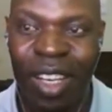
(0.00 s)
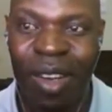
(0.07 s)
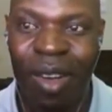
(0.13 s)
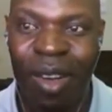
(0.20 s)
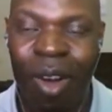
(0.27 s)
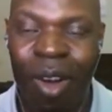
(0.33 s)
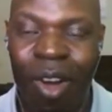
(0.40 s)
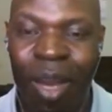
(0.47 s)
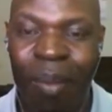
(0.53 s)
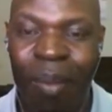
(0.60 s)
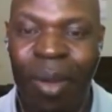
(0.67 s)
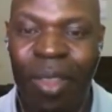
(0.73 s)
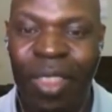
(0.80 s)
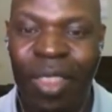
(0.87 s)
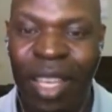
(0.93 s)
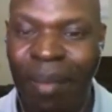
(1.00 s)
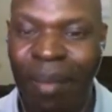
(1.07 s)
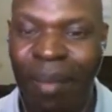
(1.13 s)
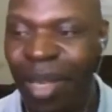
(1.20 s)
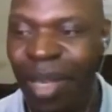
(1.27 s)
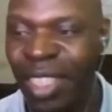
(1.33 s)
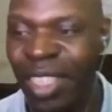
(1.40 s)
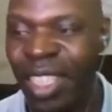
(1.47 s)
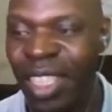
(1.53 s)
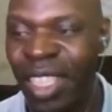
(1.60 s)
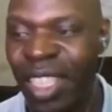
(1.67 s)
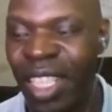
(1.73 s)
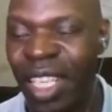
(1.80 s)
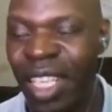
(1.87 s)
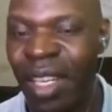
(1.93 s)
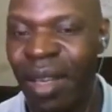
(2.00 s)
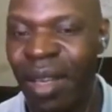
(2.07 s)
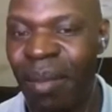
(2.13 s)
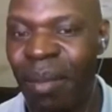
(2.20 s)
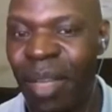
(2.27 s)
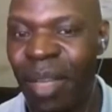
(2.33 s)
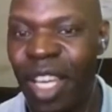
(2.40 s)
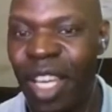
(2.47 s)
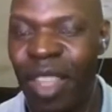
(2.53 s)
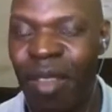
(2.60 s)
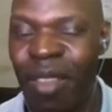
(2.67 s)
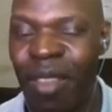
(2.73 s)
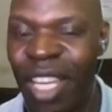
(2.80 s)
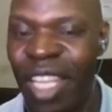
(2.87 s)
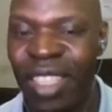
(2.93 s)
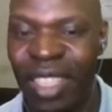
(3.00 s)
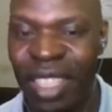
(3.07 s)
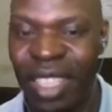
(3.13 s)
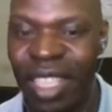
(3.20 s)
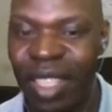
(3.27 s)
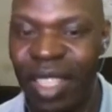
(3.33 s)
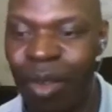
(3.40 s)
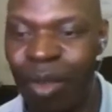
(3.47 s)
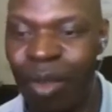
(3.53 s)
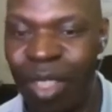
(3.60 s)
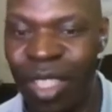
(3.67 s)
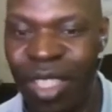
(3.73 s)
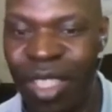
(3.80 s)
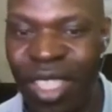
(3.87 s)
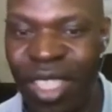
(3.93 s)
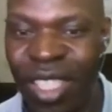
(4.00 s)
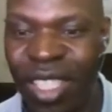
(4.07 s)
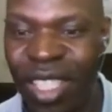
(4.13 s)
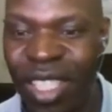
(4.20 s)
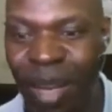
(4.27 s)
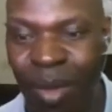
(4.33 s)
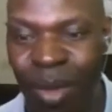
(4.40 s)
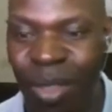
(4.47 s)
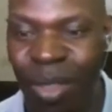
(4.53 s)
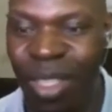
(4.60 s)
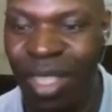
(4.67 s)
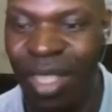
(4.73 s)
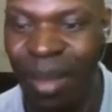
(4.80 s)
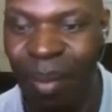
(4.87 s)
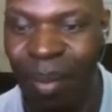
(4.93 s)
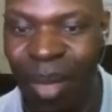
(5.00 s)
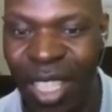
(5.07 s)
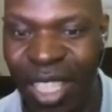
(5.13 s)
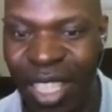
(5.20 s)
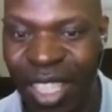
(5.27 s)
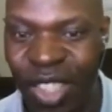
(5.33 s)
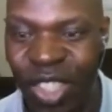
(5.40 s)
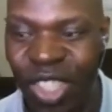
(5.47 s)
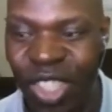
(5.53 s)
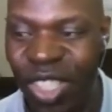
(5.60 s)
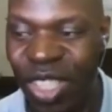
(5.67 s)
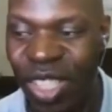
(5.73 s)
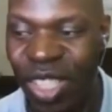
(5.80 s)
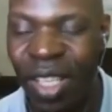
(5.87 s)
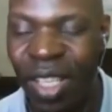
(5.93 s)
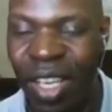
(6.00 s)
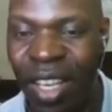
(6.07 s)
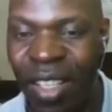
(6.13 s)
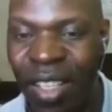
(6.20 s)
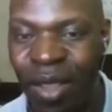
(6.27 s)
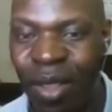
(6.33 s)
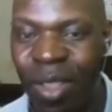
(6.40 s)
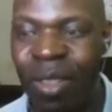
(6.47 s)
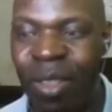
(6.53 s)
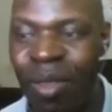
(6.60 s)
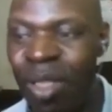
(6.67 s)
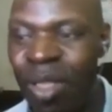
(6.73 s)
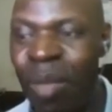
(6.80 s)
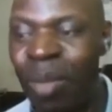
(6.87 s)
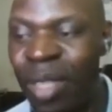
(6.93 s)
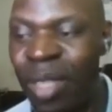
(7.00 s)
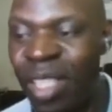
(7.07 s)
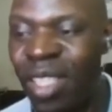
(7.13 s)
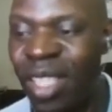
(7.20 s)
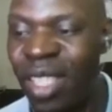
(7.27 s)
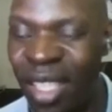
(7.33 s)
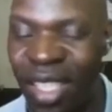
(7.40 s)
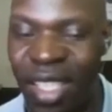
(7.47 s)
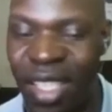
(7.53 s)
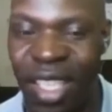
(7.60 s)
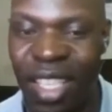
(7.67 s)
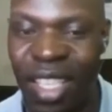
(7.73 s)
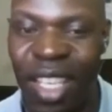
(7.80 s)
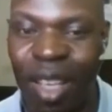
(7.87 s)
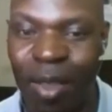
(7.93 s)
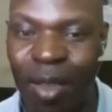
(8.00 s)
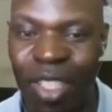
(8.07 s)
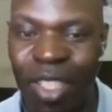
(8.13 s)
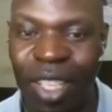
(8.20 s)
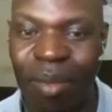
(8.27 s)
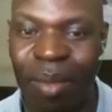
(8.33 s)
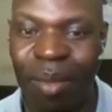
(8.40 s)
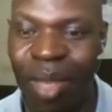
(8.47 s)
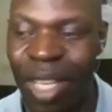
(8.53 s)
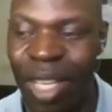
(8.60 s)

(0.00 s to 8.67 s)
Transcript: all upon them, but they've inherited an office. It comes with some baggage. There are the predecessors that left some